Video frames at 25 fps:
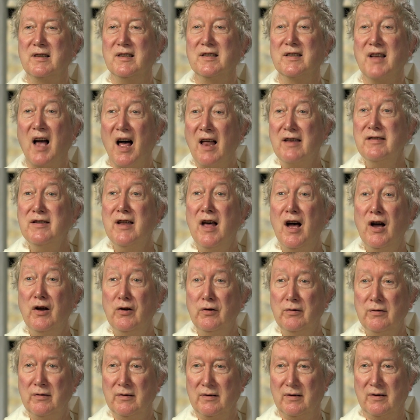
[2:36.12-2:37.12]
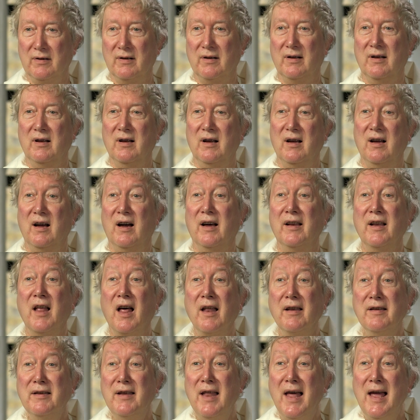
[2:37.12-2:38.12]
is unknown and
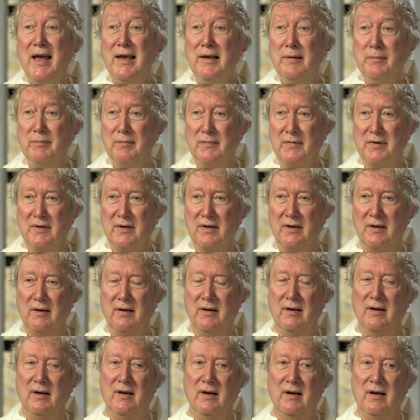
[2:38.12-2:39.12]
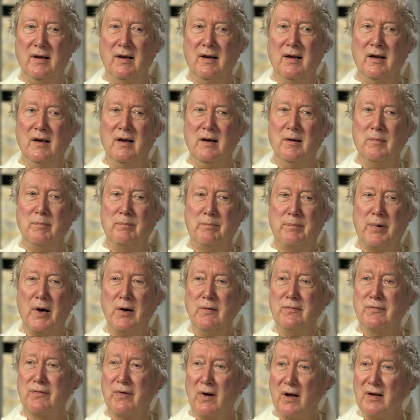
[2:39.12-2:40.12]
unnamed.
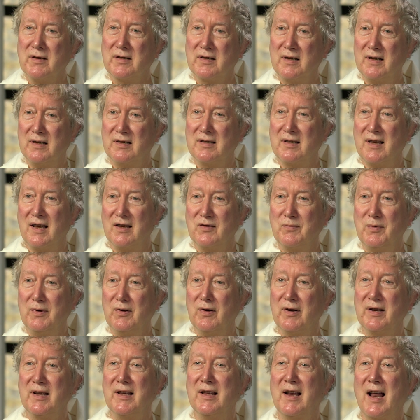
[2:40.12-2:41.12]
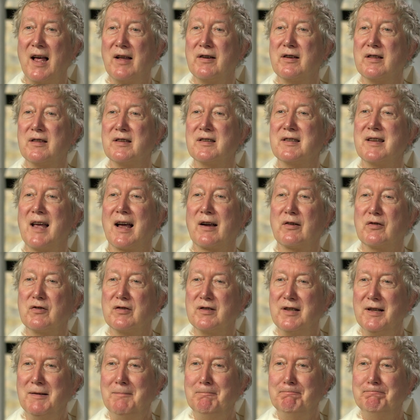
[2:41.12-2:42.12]
Pope Francis says we've got to get out of the
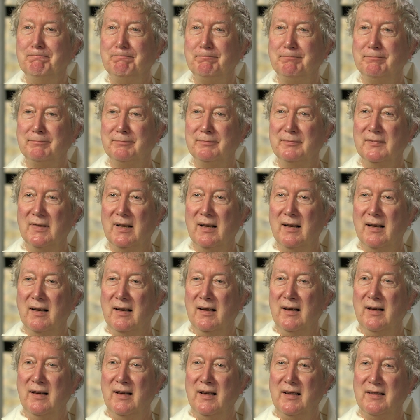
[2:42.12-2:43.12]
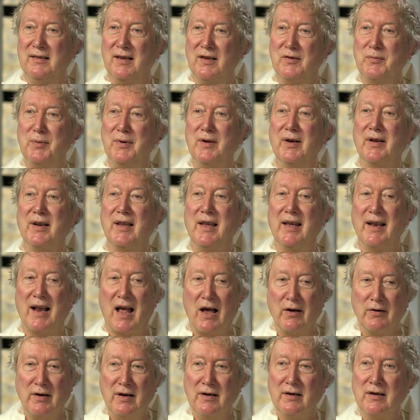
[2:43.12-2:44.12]
sacristy. He says we've got to get
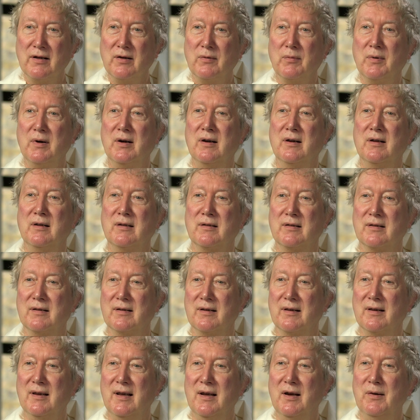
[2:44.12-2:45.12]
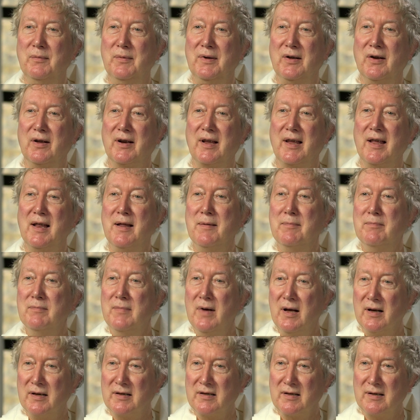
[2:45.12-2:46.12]
out into the world. We've got to get
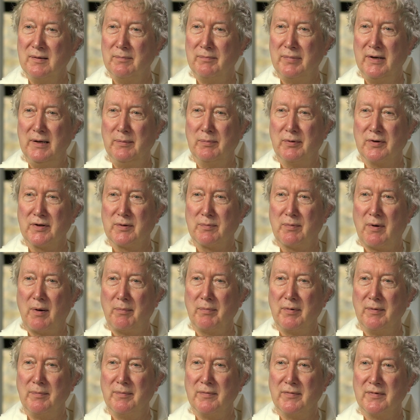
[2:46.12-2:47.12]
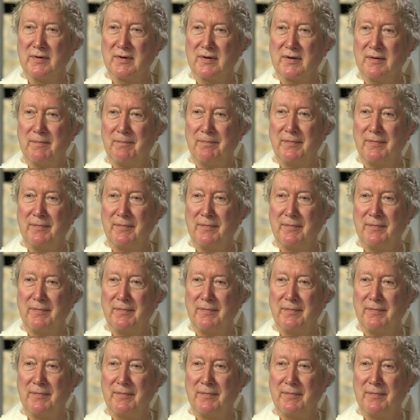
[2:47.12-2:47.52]
immersed in people's problems.